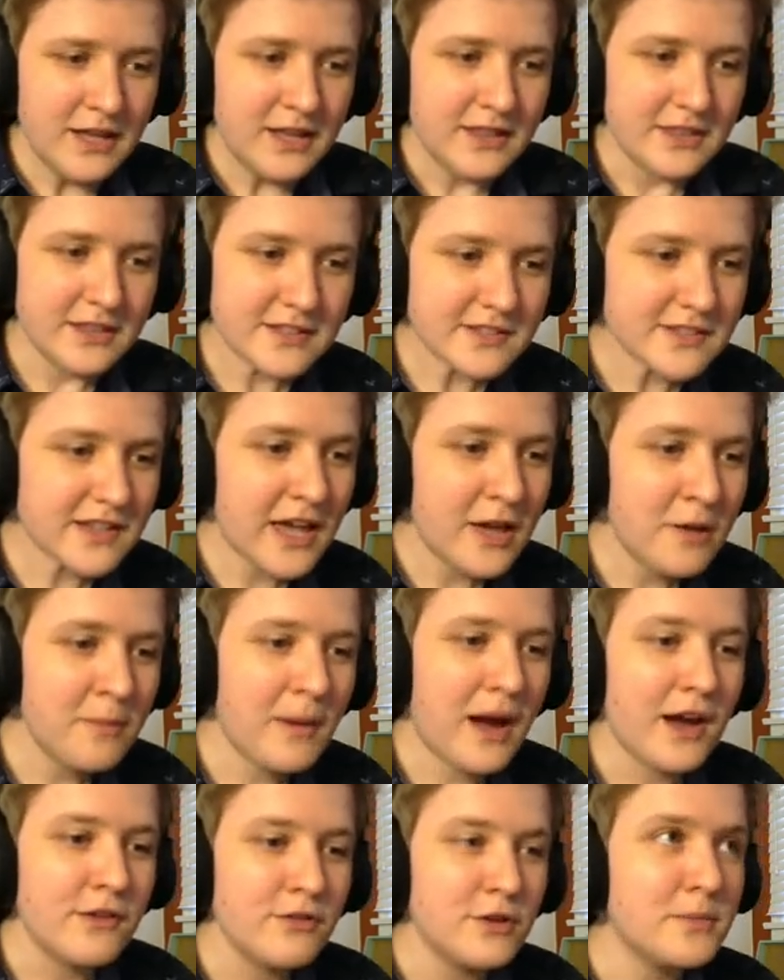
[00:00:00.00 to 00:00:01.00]
This game
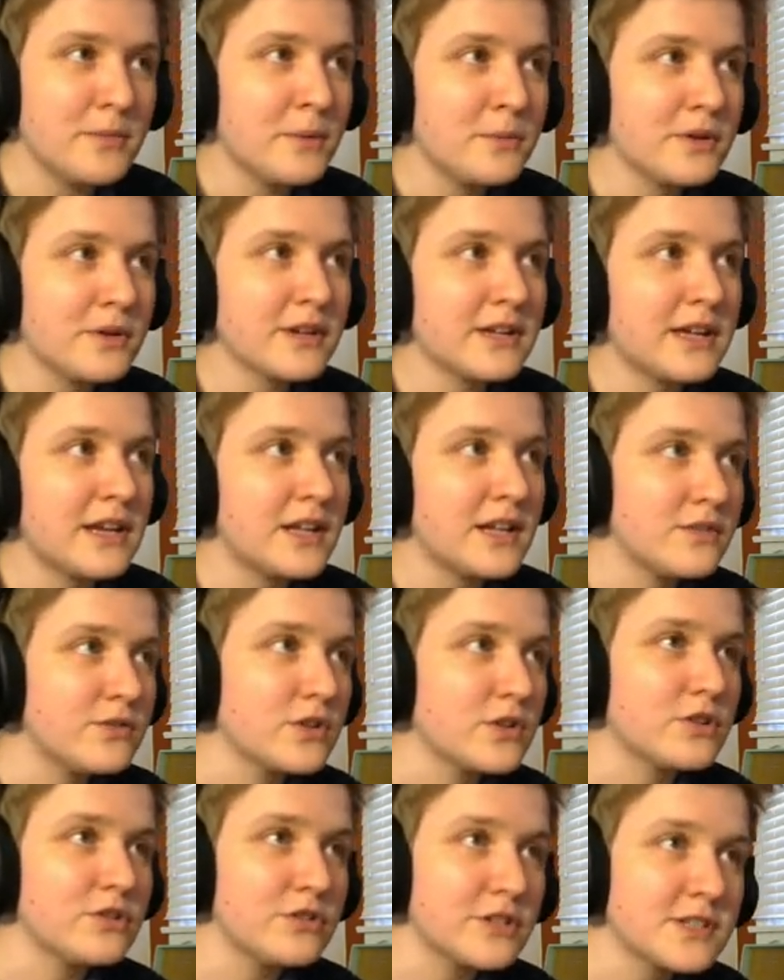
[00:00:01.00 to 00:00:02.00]
I remember getting
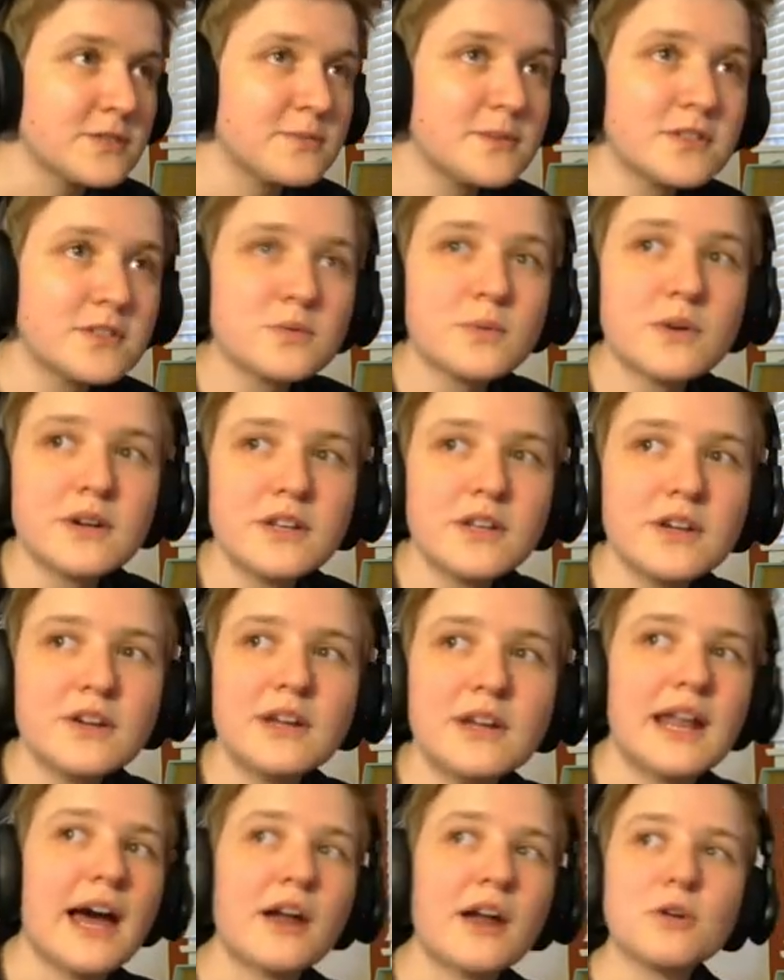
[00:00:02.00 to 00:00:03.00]
for Christmas one
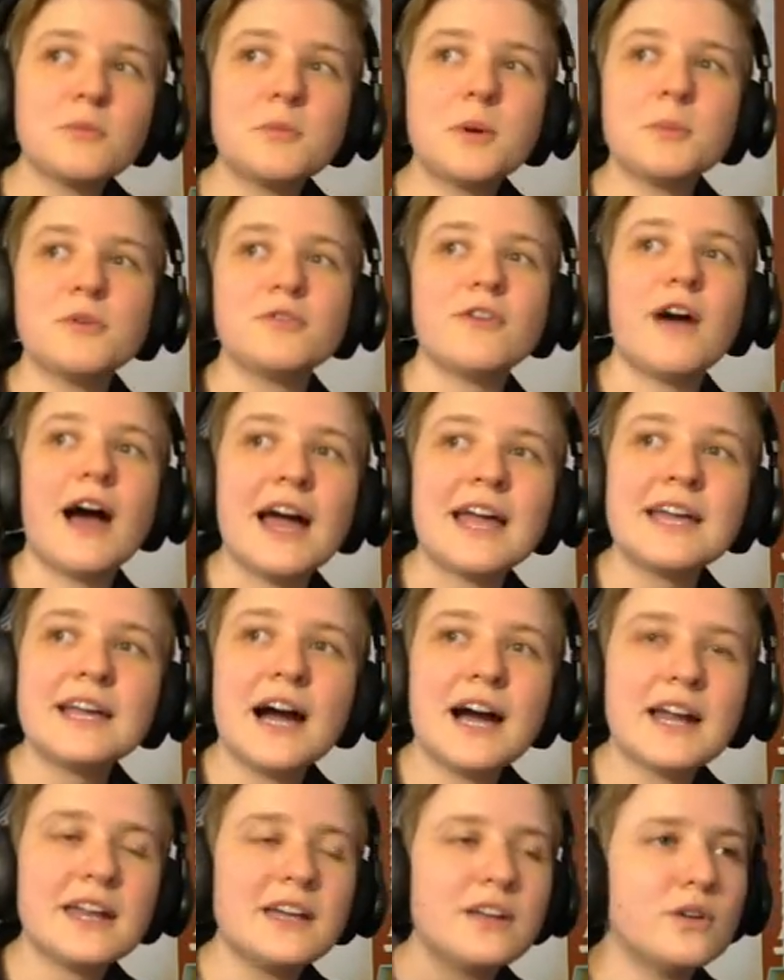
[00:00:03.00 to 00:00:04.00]
year. I don't remember if I
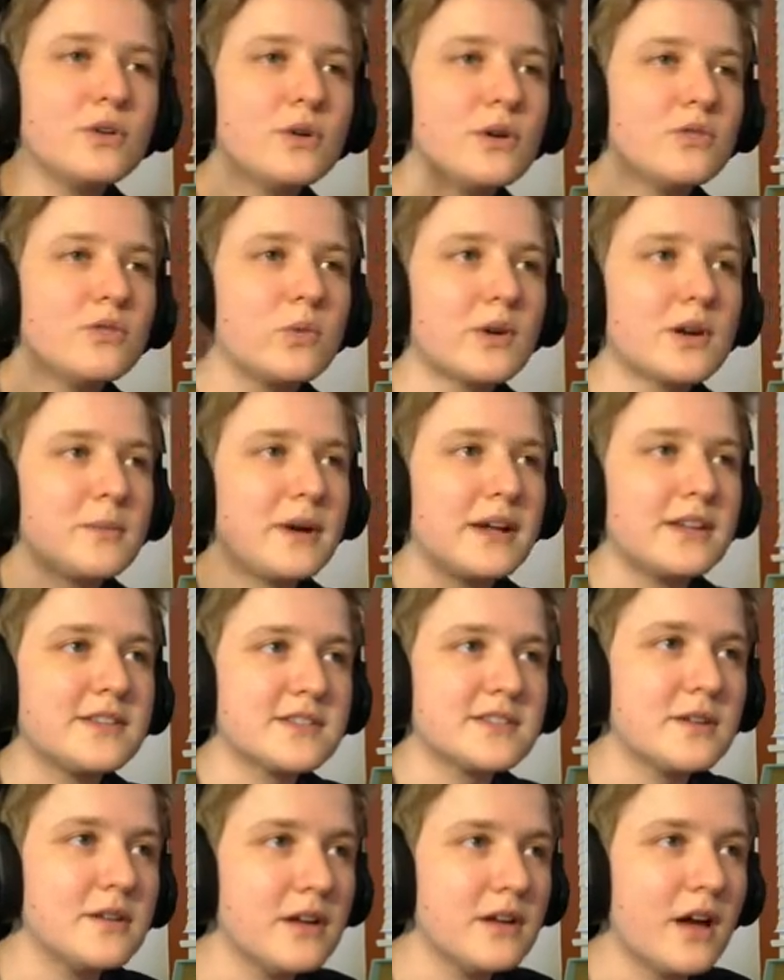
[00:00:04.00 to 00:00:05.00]
got it or if one of my
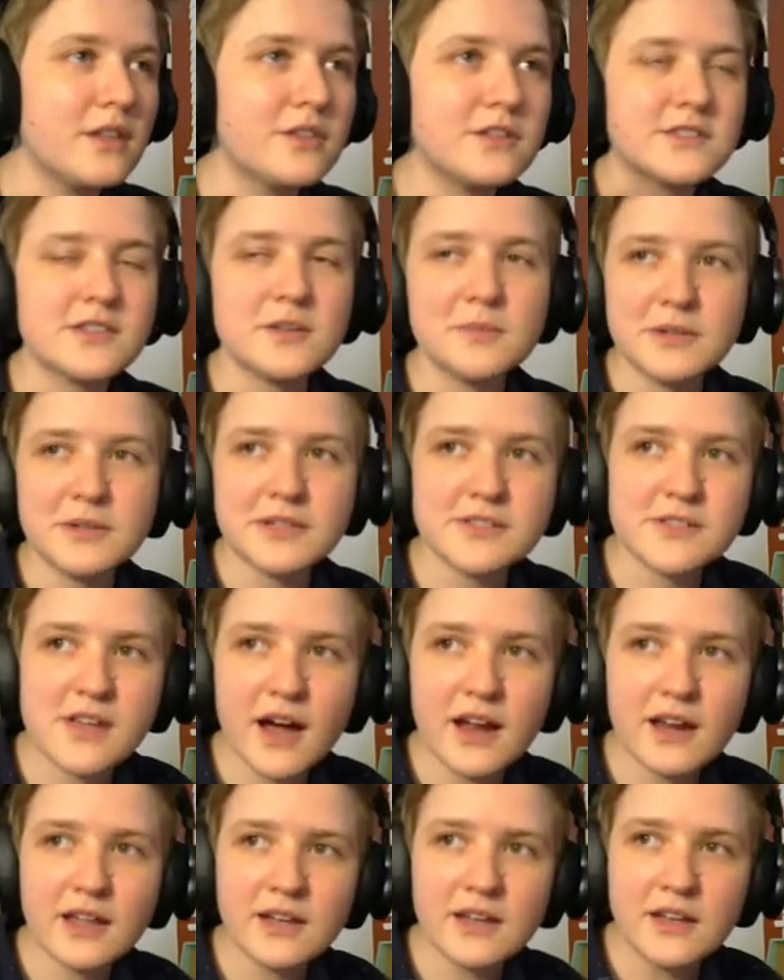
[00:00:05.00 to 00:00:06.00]
si other siblings
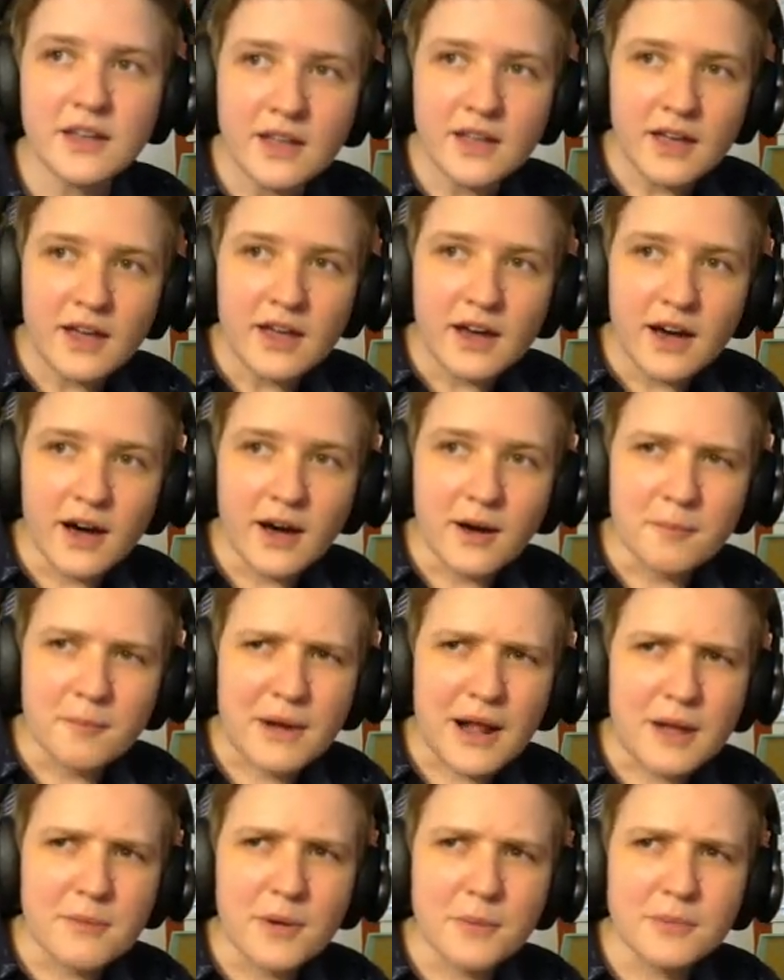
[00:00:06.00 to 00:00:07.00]
got it. Um,
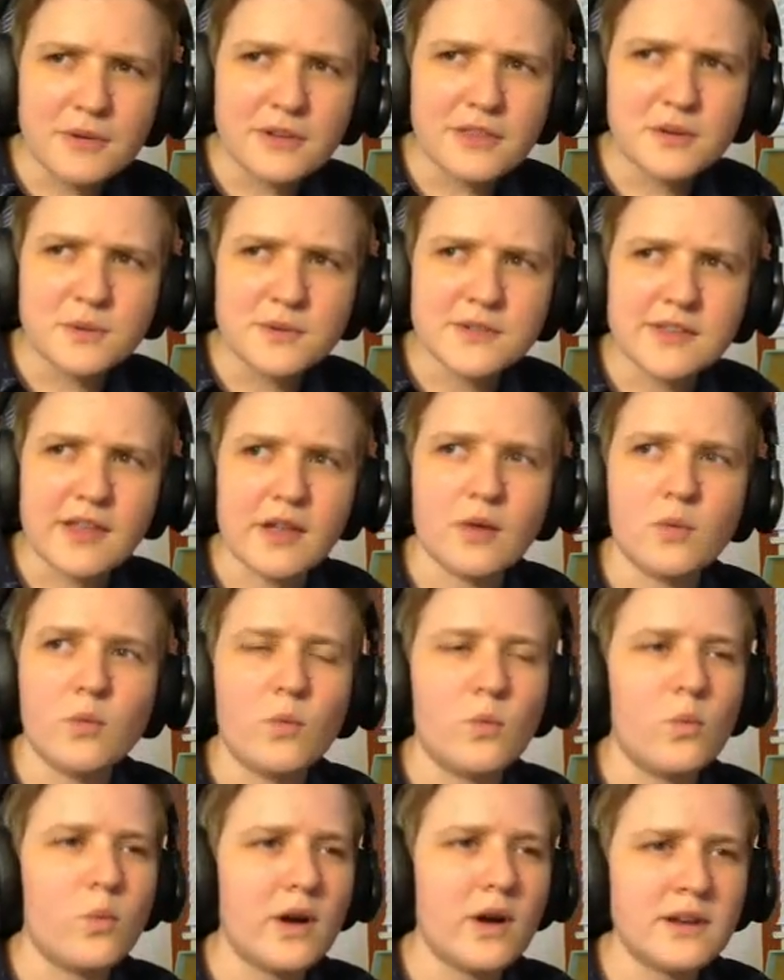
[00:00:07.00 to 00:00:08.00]
but I remember there was like
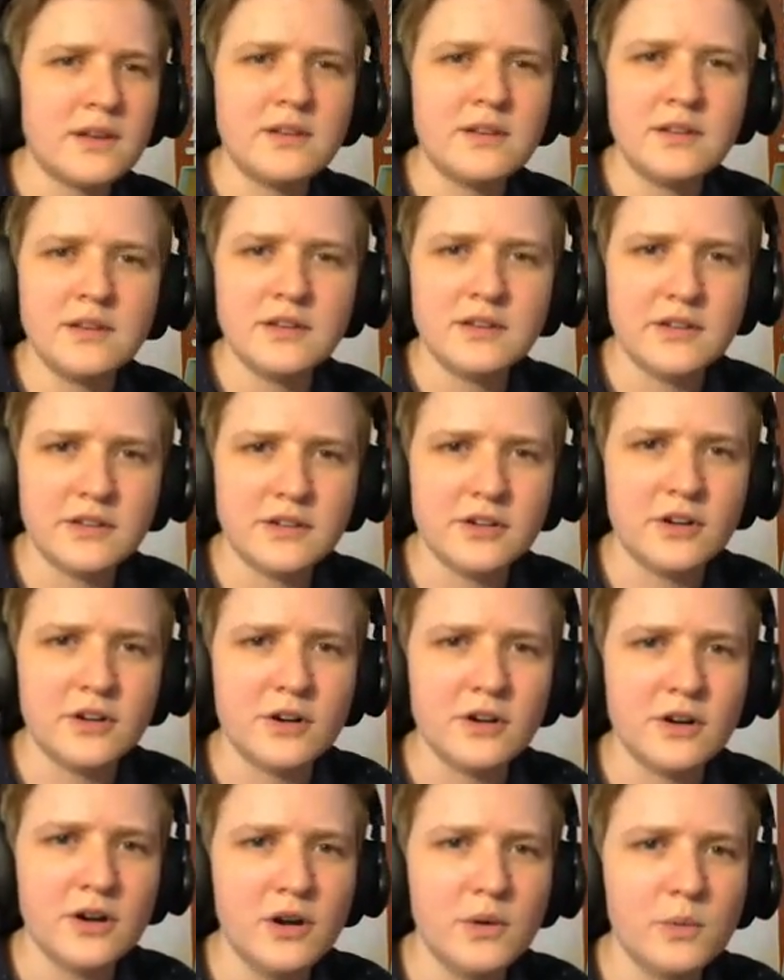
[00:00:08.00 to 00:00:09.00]
one
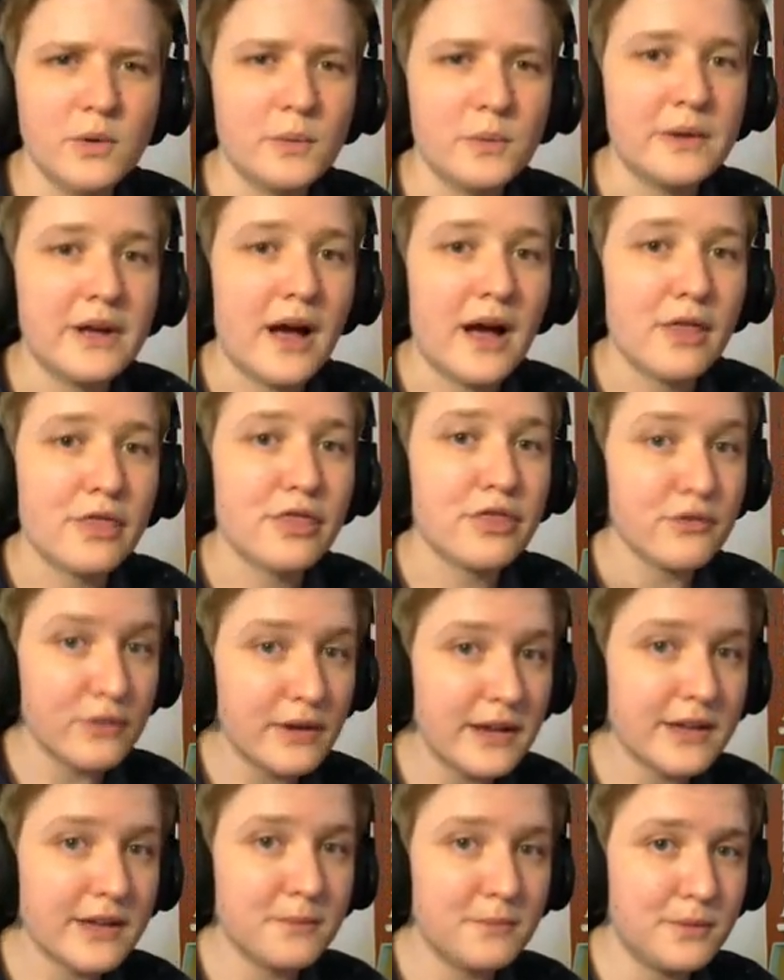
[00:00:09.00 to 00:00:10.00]
year where we got
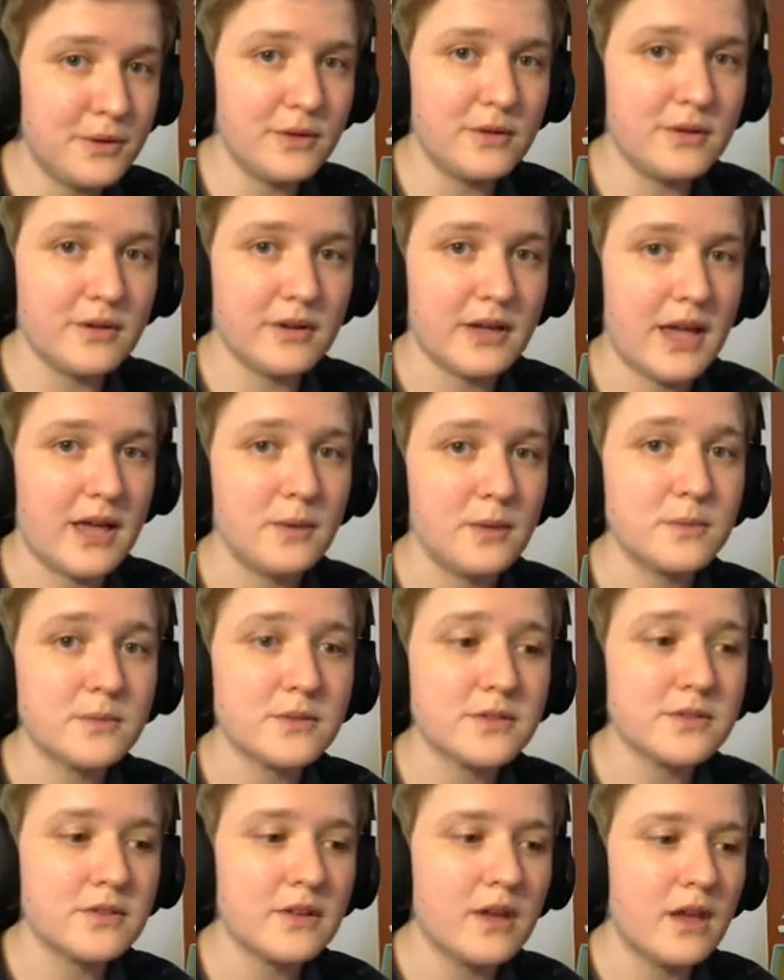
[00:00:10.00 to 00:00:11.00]
three computer
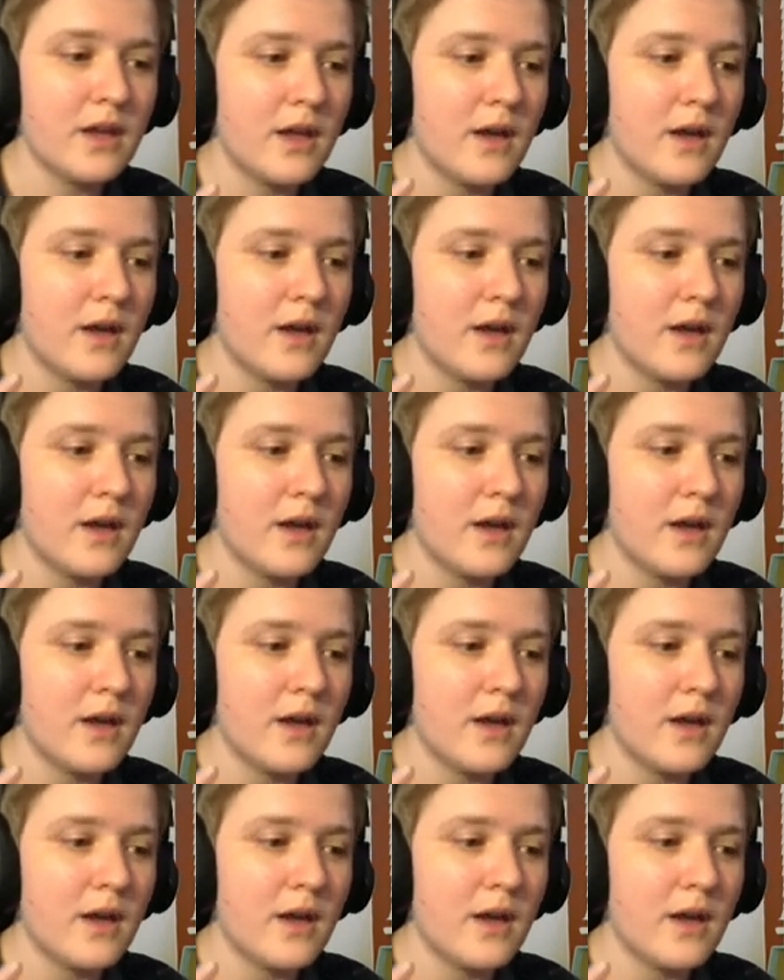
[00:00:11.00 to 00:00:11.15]
games.